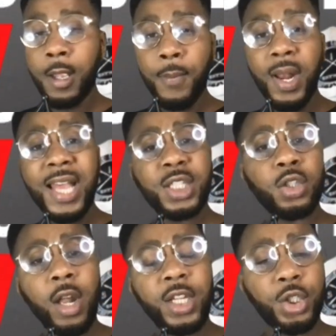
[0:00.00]
But let's
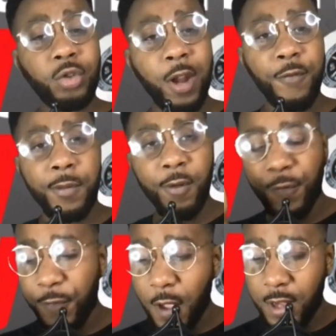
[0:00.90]
start it straight from the
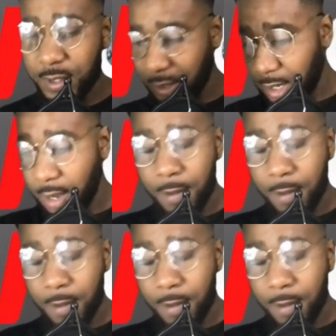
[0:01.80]
first